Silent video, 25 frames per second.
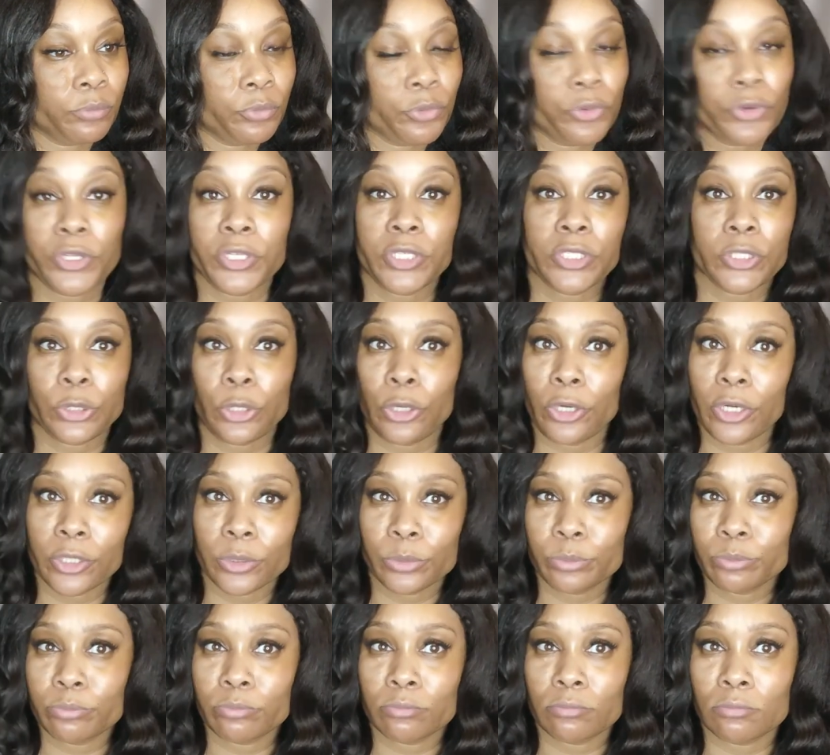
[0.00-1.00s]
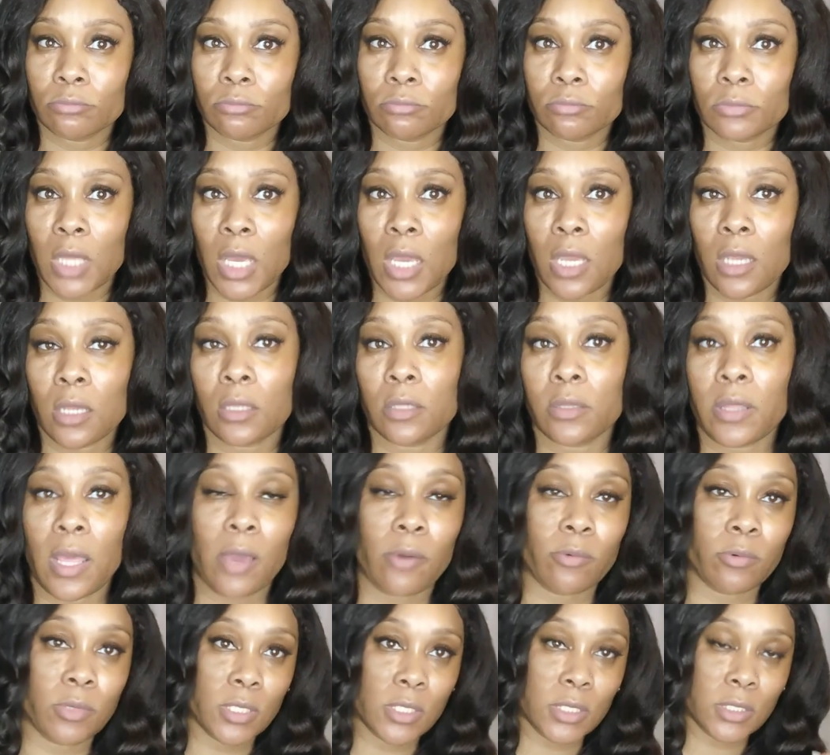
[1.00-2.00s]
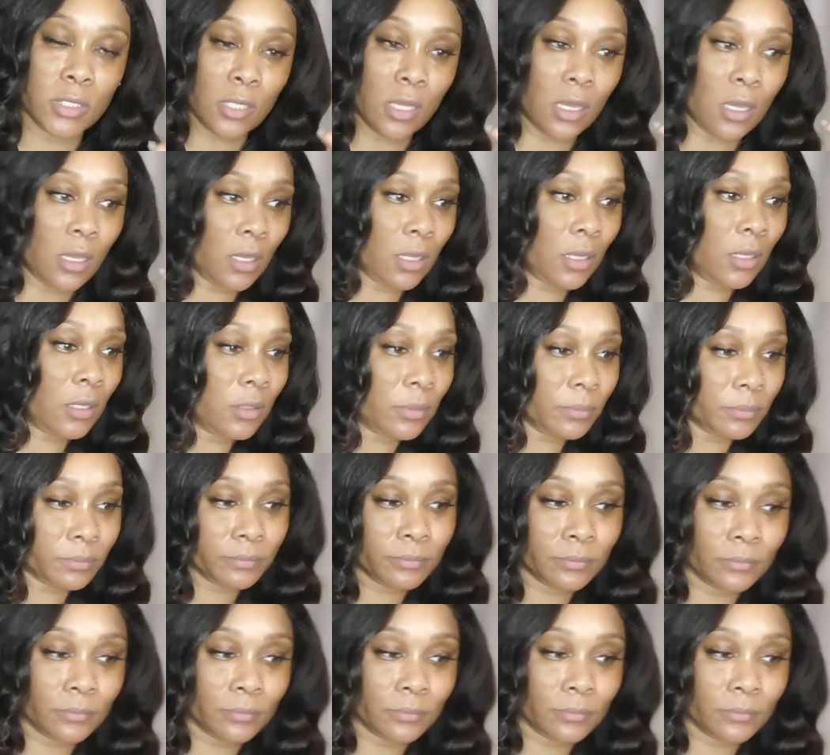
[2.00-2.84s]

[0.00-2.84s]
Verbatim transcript: pre-start. Like that was um,